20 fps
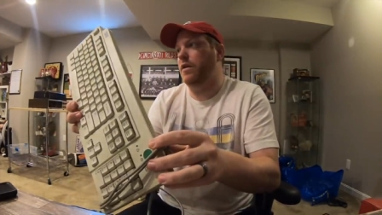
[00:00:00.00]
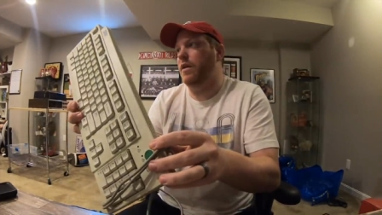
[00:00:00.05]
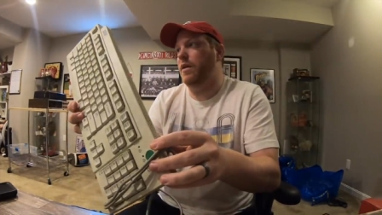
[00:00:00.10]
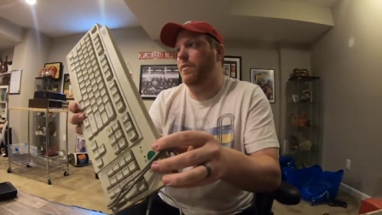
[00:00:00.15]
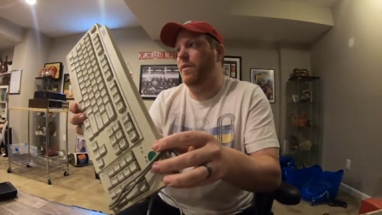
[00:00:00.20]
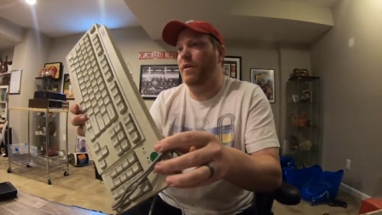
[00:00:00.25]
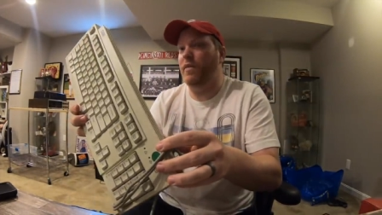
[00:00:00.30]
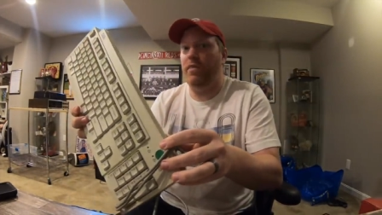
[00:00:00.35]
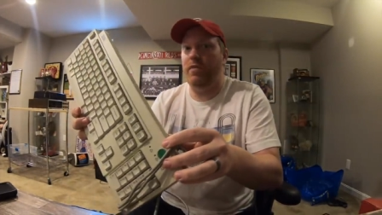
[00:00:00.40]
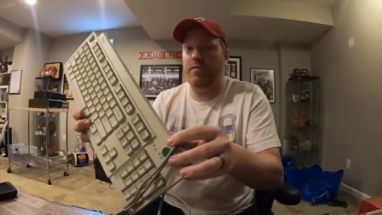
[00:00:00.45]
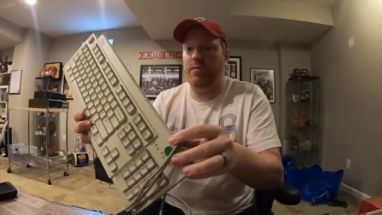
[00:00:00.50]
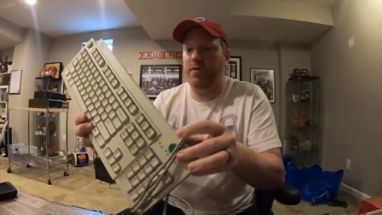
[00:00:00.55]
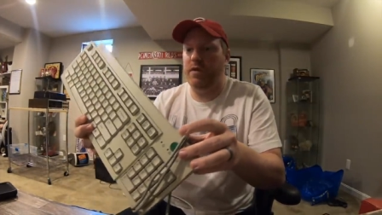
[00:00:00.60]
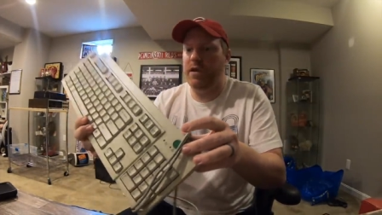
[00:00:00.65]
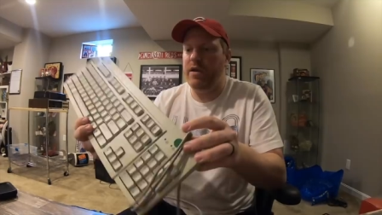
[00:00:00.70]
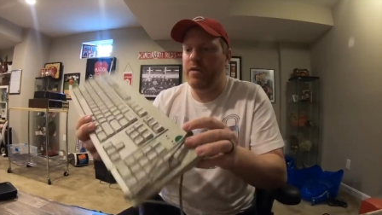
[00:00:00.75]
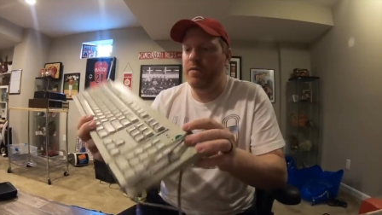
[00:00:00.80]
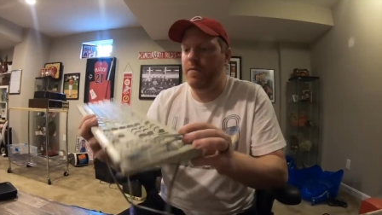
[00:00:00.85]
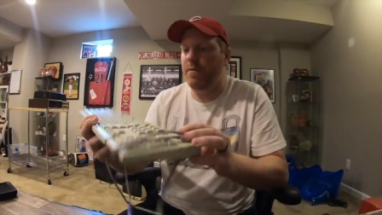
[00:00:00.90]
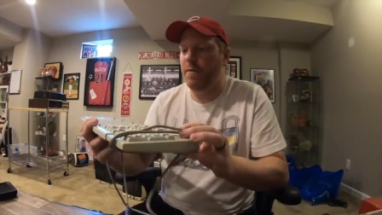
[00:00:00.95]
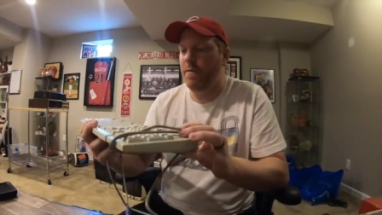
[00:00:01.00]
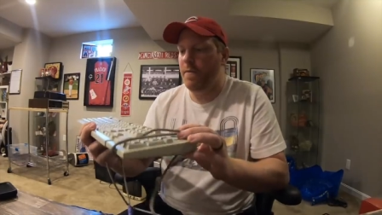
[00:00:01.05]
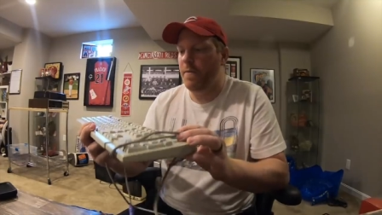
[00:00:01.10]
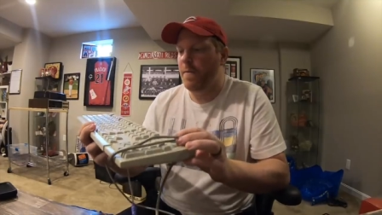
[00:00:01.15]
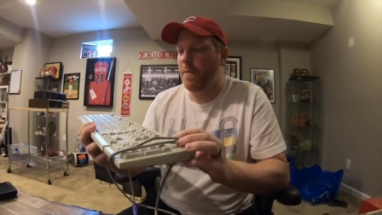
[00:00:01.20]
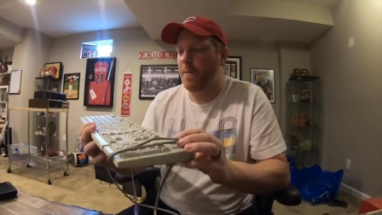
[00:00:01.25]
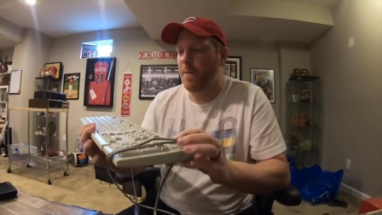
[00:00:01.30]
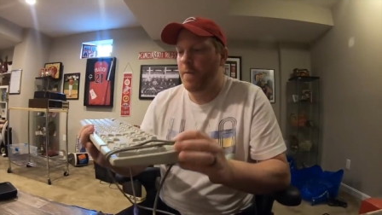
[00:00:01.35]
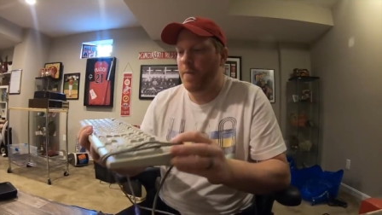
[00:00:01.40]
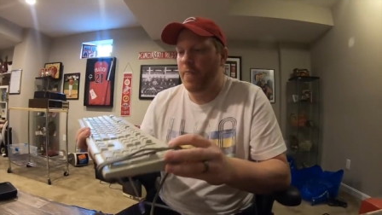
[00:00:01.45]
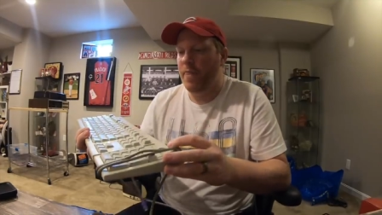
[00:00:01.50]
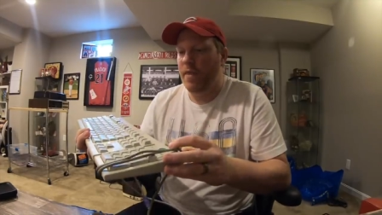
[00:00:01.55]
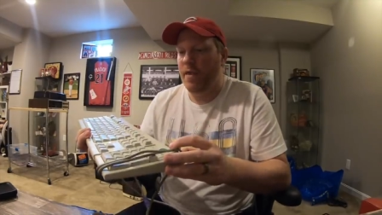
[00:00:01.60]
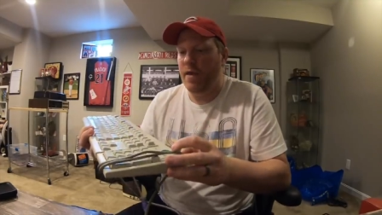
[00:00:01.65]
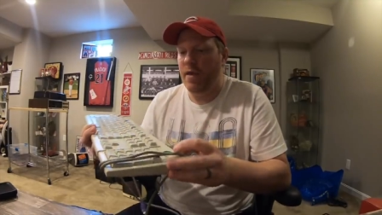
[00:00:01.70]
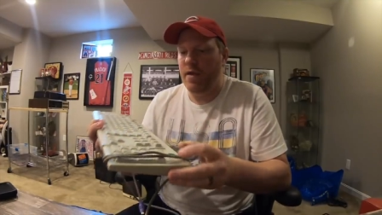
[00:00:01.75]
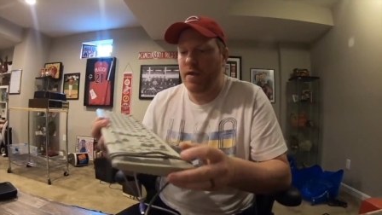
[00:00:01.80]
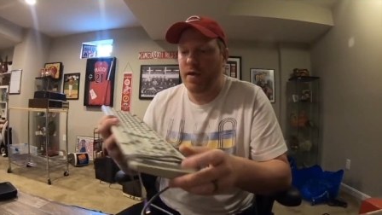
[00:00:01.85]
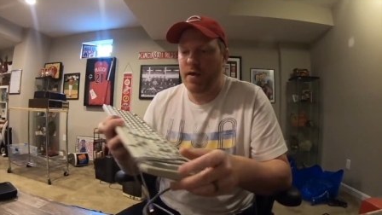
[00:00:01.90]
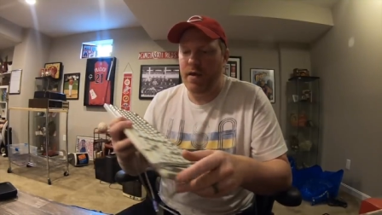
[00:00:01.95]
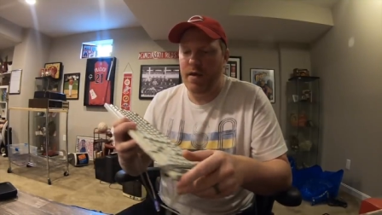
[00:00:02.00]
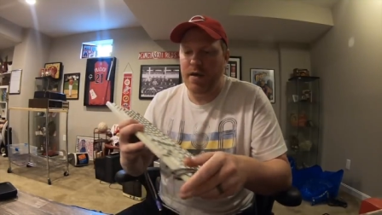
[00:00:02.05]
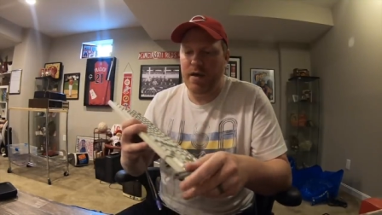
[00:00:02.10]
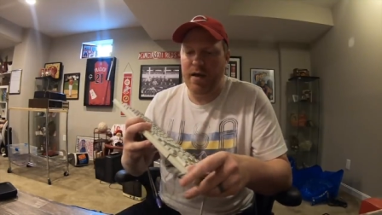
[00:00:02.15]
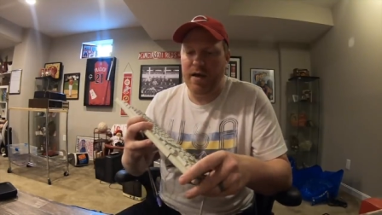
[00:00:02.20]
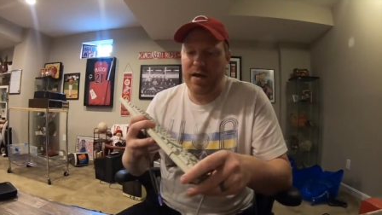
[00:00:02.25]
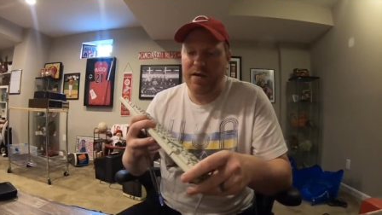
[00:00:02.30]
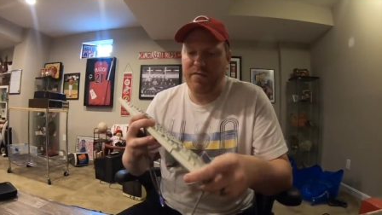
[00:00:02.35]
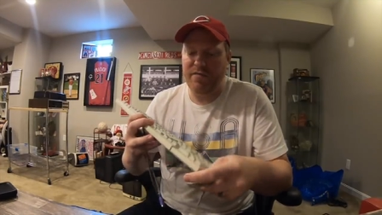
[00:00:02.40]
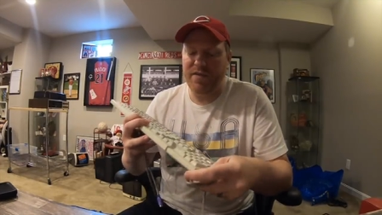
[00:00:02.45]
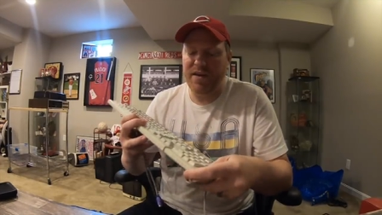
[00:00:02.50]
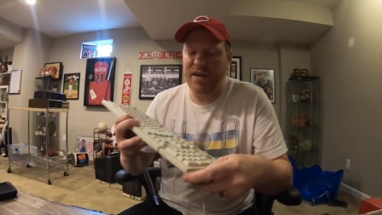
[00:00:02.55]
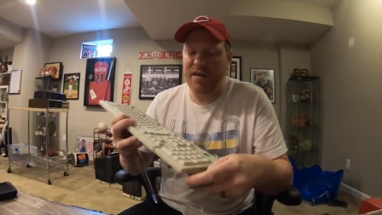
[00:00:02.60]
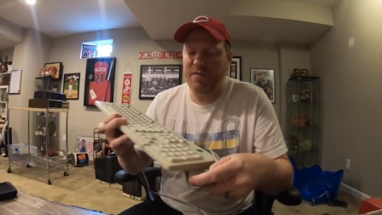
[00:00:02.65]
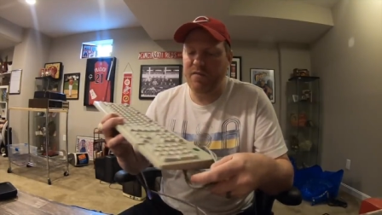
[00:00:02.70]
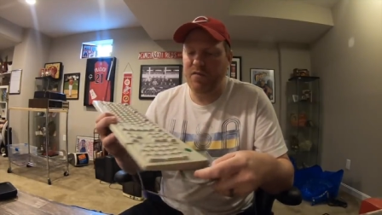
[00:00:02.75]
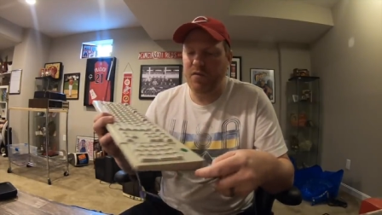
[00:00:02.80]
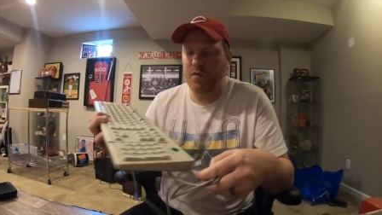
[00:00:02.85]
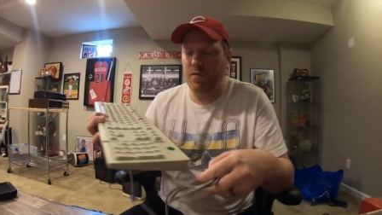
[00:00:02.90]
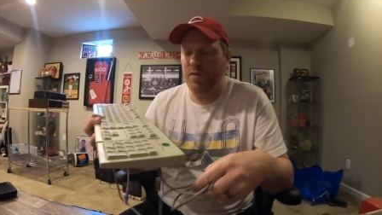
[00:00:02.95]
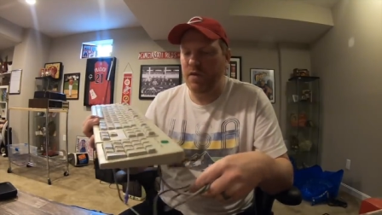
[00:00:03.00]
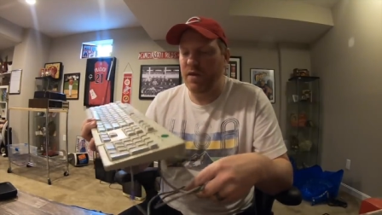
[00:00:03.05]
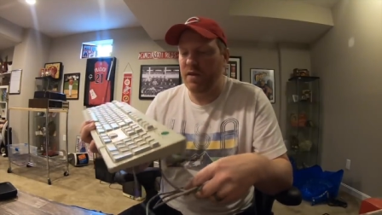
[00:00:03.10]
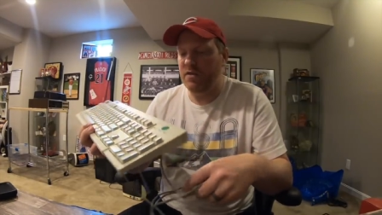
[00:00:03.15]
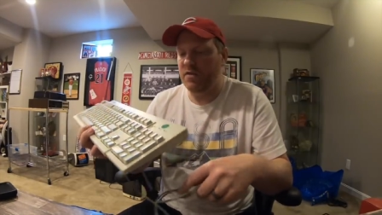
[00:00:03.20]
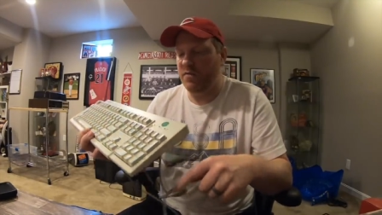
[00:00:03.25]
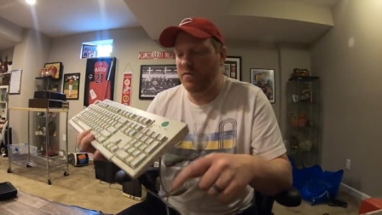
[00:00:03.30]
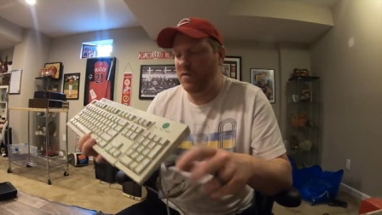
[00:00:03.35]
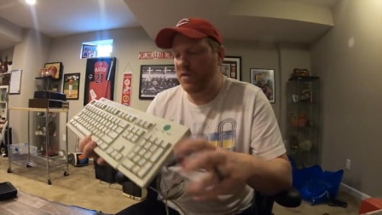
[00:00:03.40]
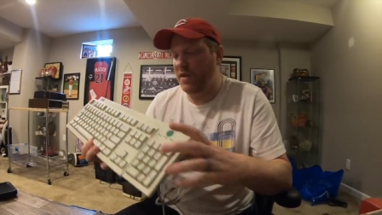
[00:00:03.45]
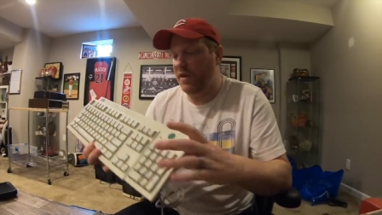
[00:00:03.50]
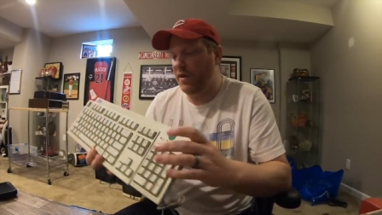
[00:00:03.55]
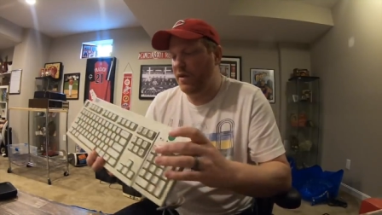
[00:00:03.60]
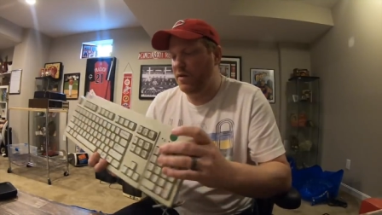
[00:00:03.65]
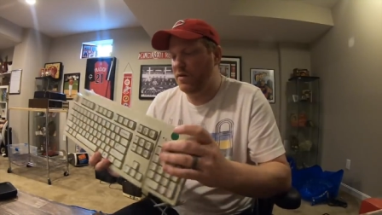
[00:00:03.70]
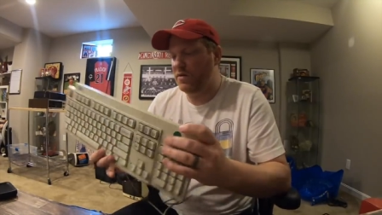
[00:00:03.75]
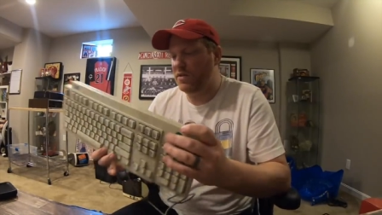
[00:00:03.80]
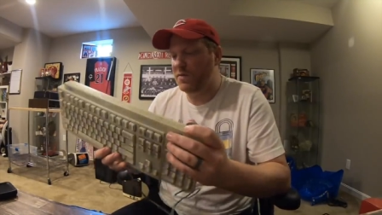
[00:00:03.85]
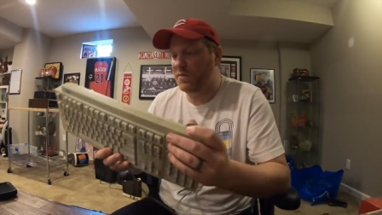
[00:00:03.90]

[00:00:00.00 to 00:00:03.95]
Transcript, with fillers: and I paid 3 I've got a few of these over the years.